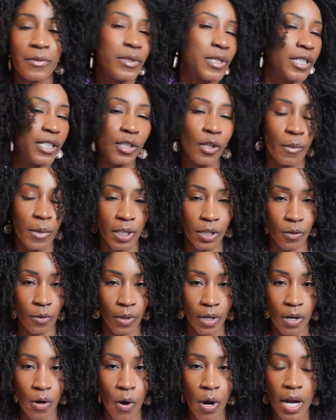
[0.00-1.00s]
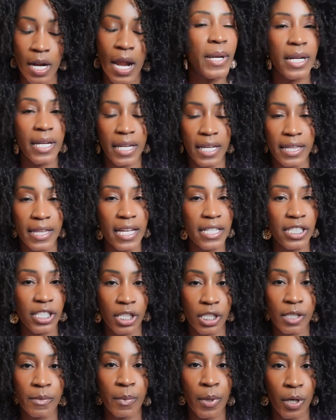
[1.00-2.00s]
It was just so much going on. But again, that's
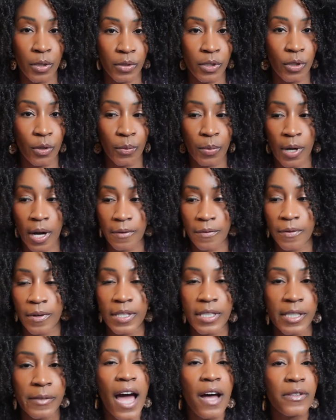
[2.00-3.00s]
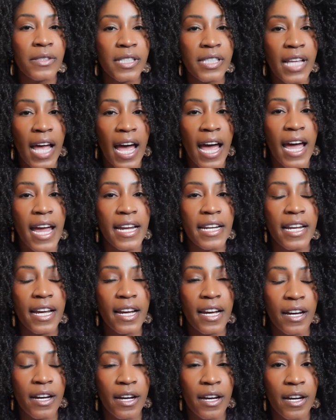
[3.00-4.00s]
just personal preference. Outside
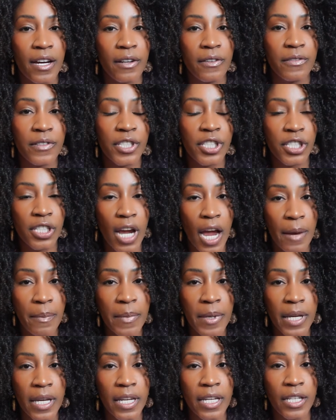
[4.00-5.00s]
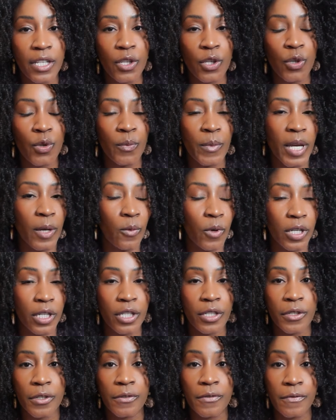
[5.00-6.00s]
of shopping, you may want to
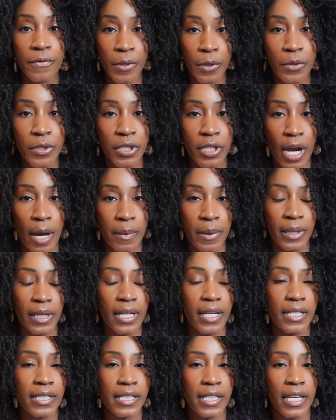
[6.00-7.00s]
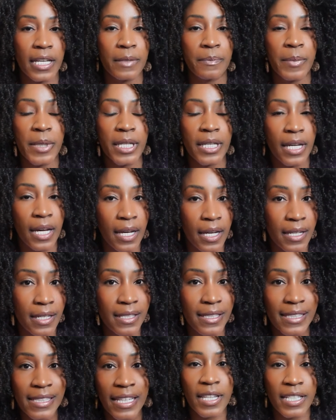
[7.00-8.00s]
do food shopping, like I said,
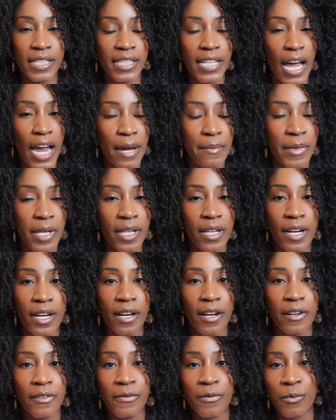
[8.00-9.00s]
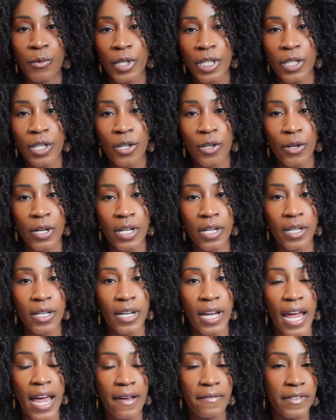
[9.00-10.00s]
because the timing of when you're going to
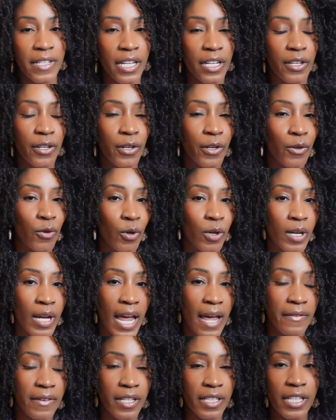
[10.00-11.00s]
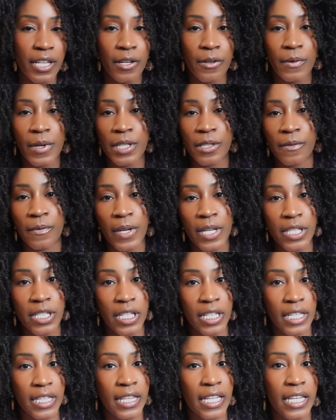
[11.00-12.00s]
have dinner or having a dinner
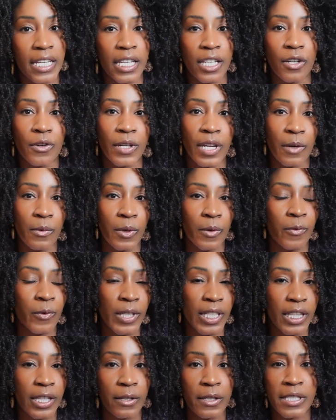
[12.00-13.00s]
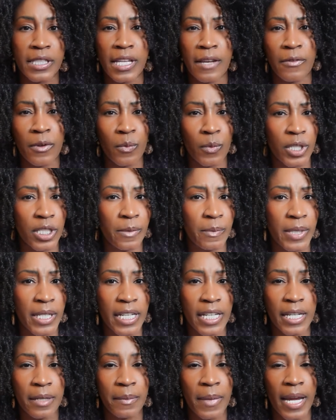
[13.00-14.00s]
reservation and thinking, okay, well, if we get there at 7, we should be
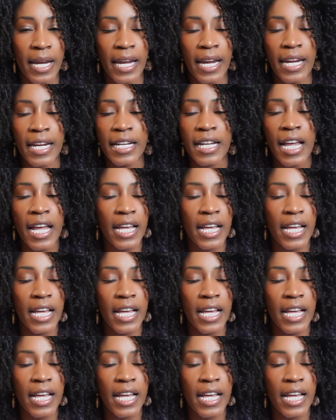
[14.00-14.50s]
eating by 8.